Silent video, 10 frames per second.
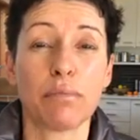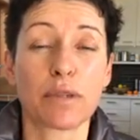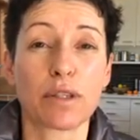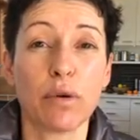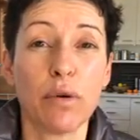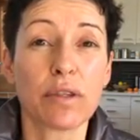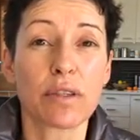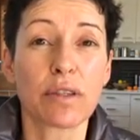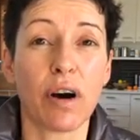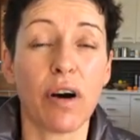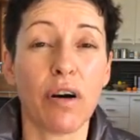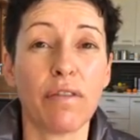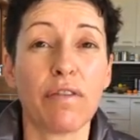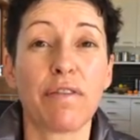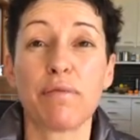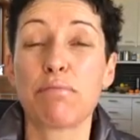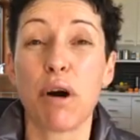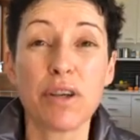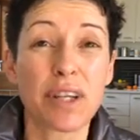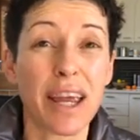source of
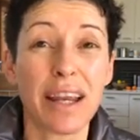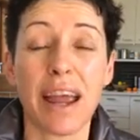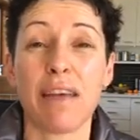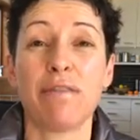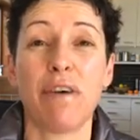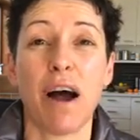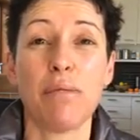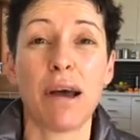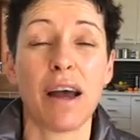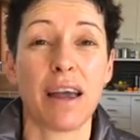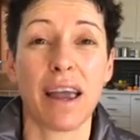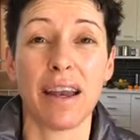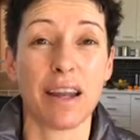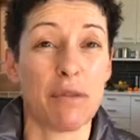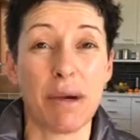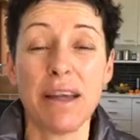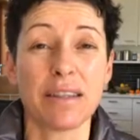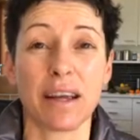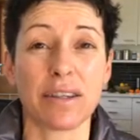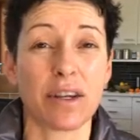protein and fibre and
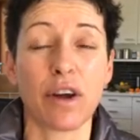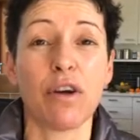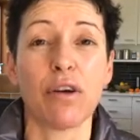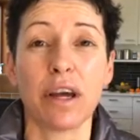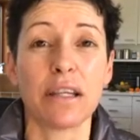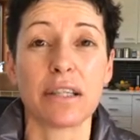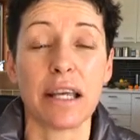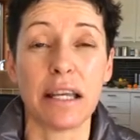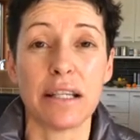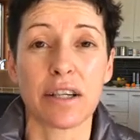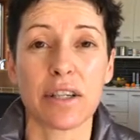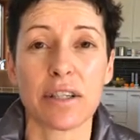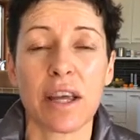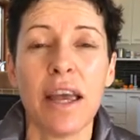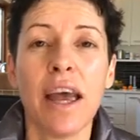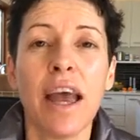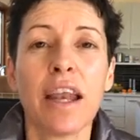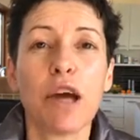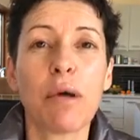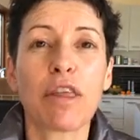amazing to go into any dishes.
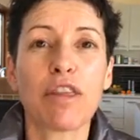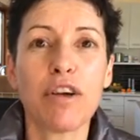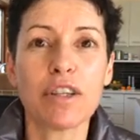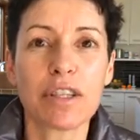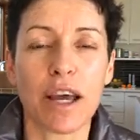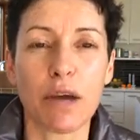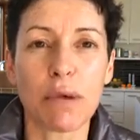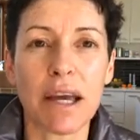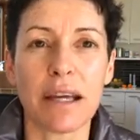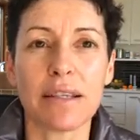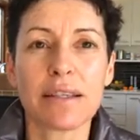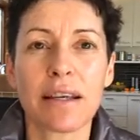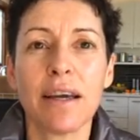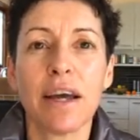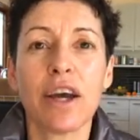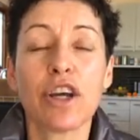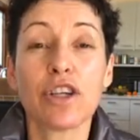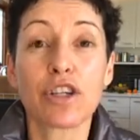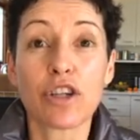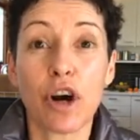Now, my third tip is
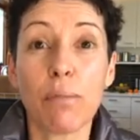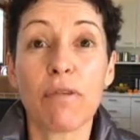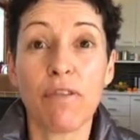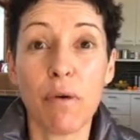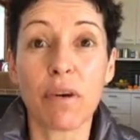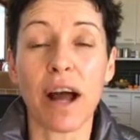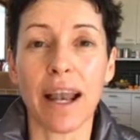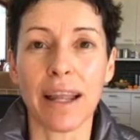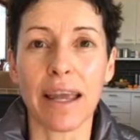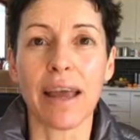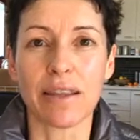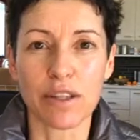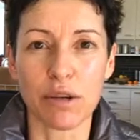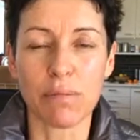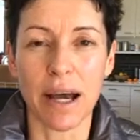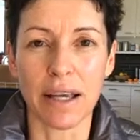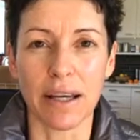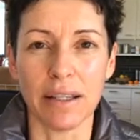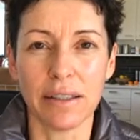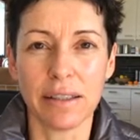shop fortnightly at the
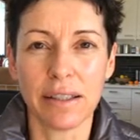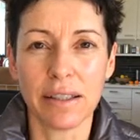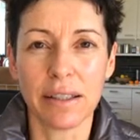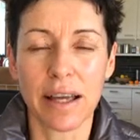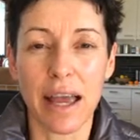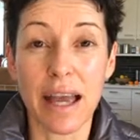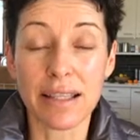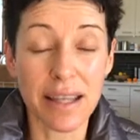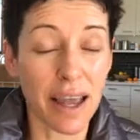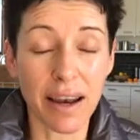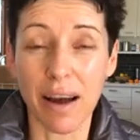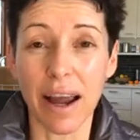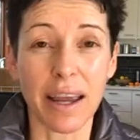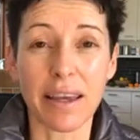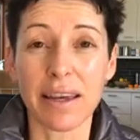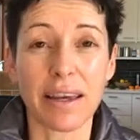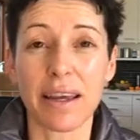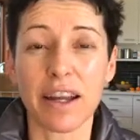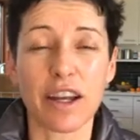supermarket. Is that like,